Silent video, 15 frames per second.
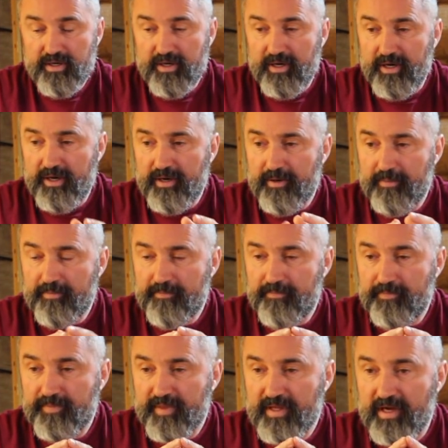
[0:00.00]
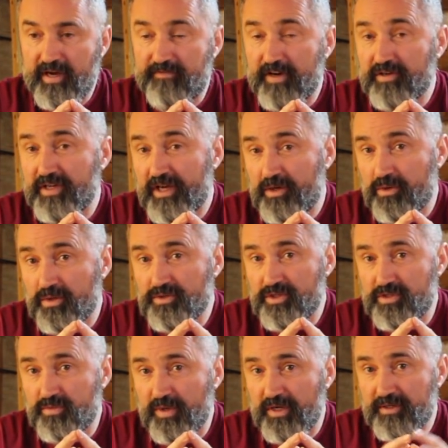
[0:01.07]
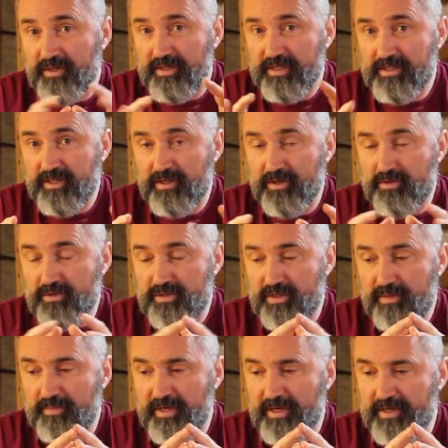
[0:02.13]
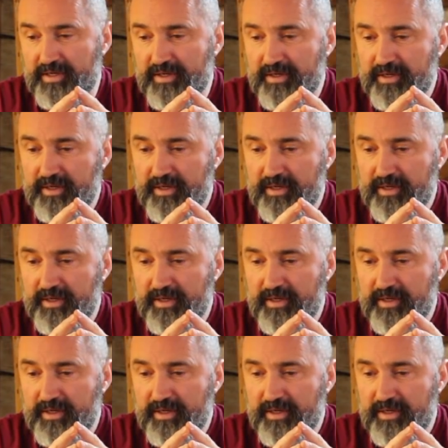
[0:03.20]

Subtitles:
I found acorns as well, and I'll get to those in a minute.